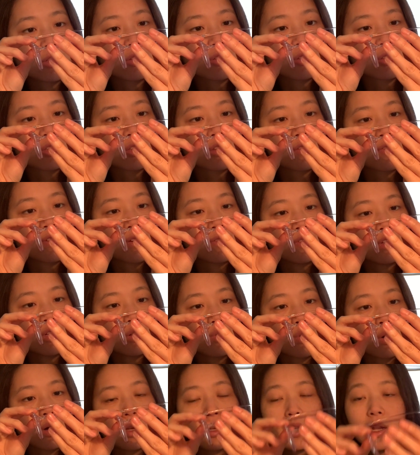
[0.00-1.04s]
So this is
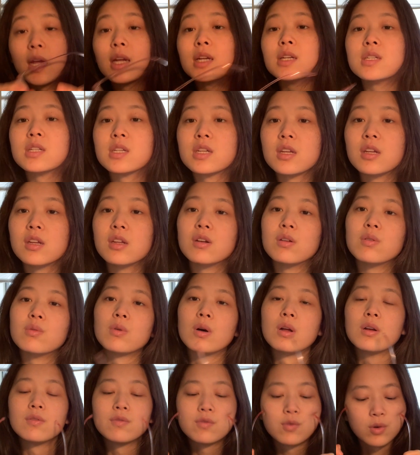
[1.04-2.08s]
51, 19,
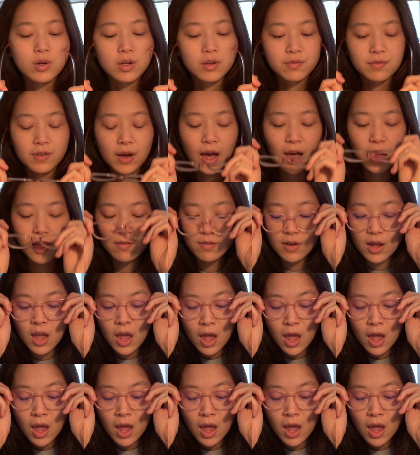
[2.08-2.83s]
145.